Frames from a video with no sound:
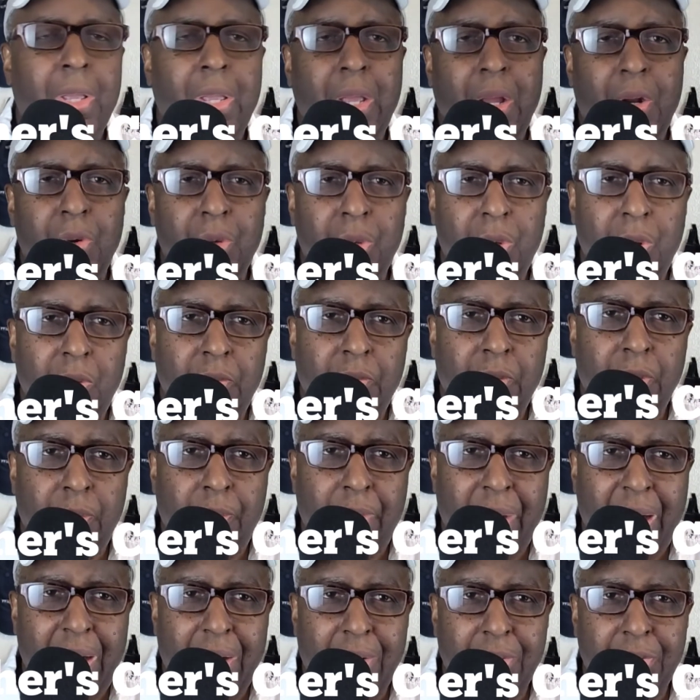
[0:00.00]
I don't go for
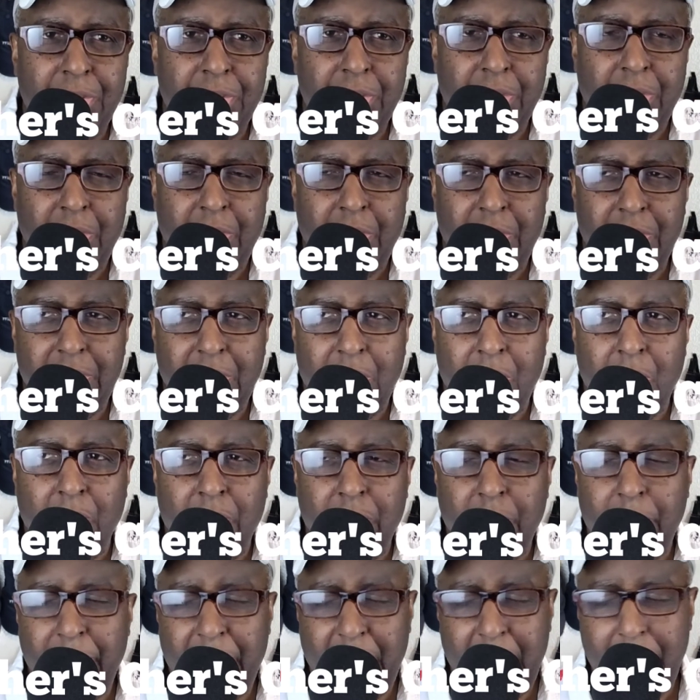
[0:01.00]
mild cigars. I go
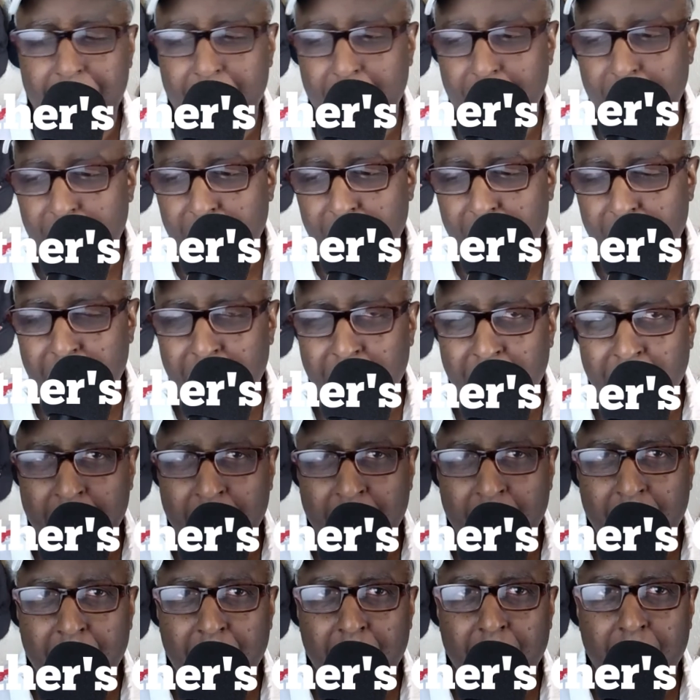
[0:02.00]
for medium to full.
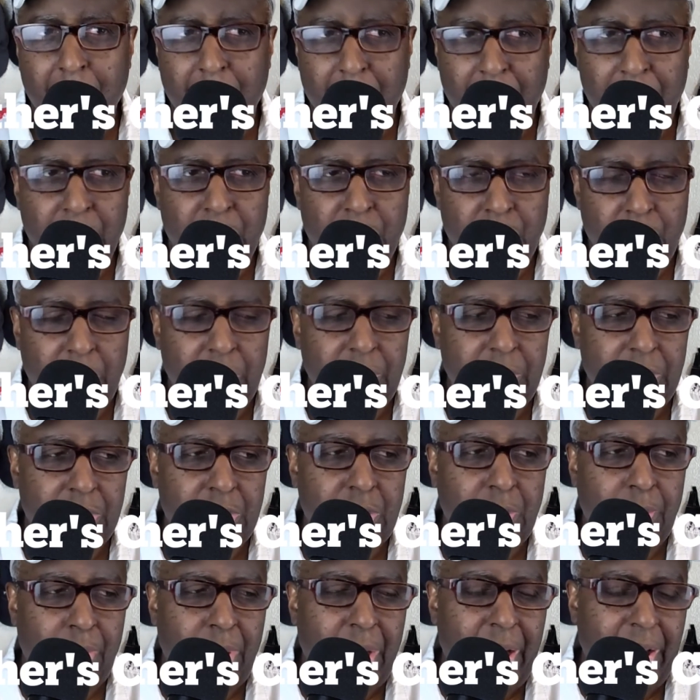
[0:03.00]
But this one
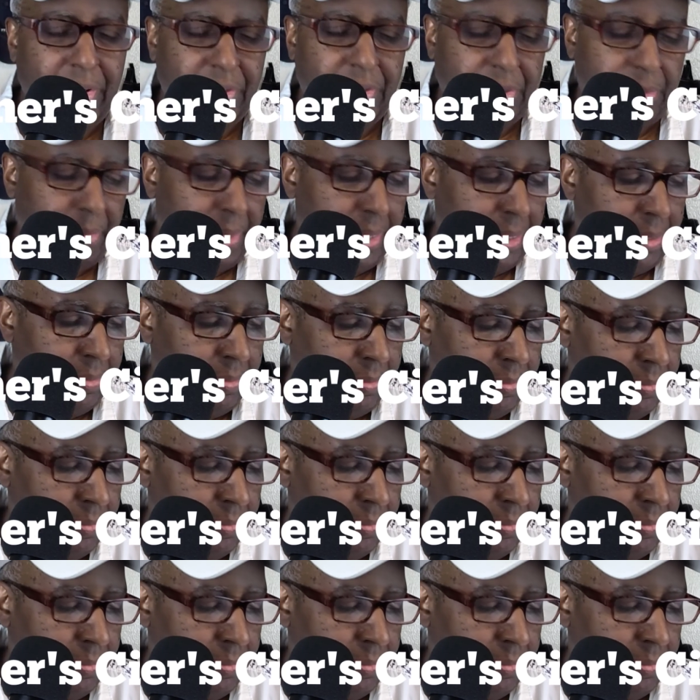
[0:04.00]
surprised me.